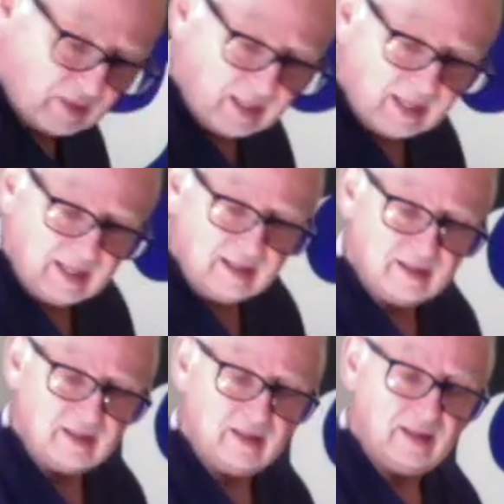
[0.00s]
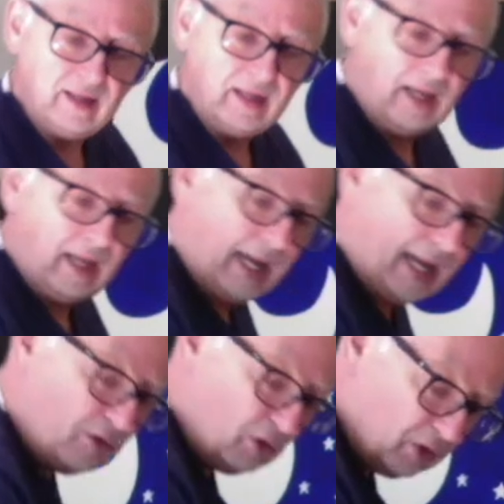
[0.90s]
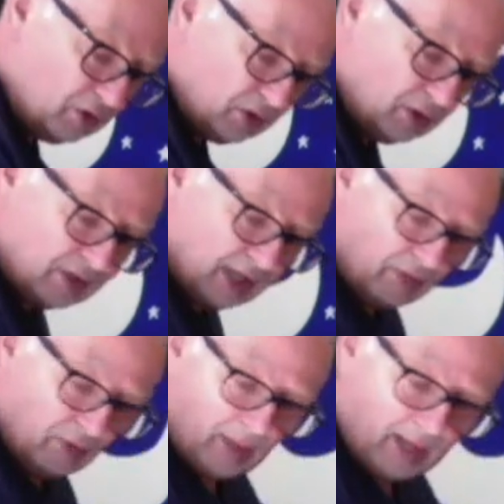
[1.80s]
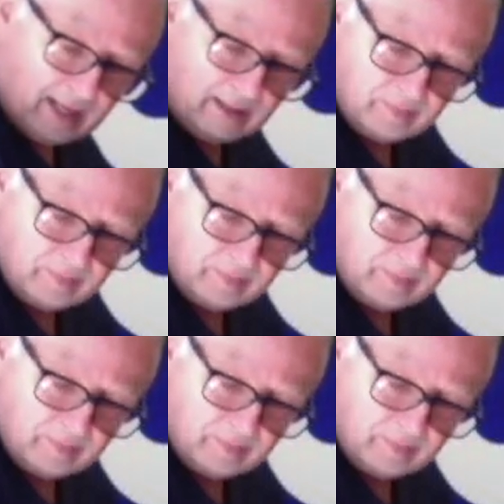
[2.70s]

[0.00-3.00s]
Okay. And you can do it the other way.